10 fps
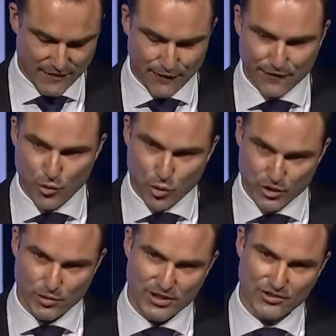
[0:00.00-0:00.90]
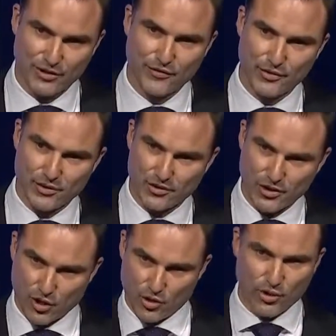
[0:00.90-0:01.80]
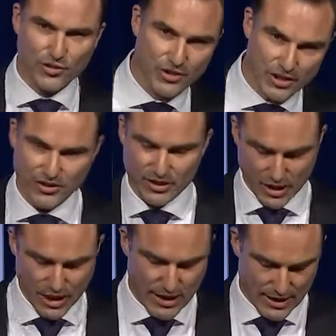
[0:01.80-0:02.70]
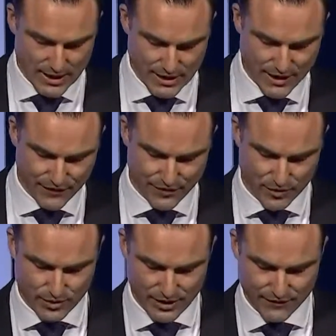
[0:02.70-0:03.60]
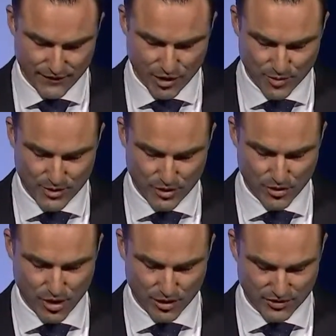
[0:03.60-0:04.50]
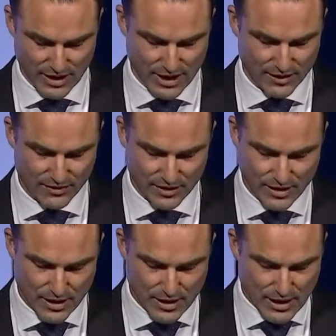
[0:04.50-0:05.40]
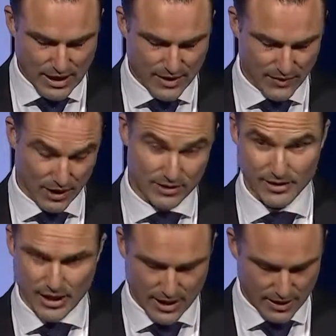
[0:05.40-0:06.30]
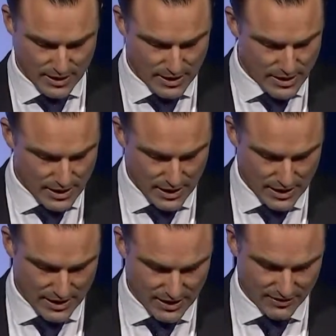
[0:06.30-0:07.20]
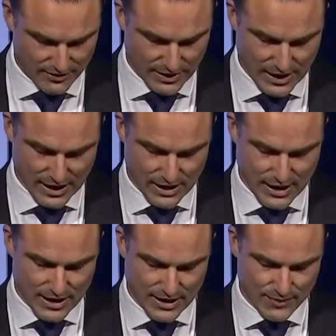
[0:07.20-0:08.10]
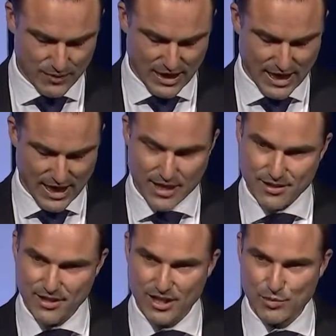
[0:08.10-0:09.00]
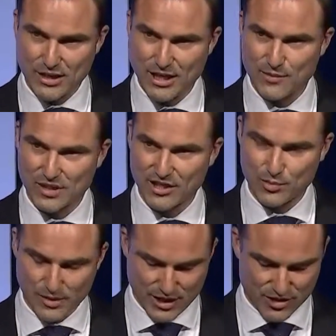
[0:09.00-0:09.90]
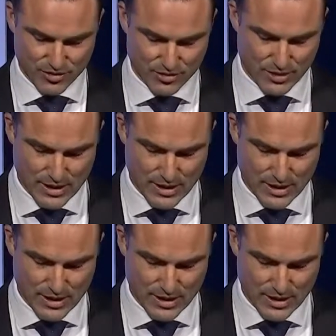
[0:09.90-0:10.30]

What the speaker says: a 4 degrees difference across the entire airfield environment on hot days, like today is in Adelaide. And air thinning becomes exponential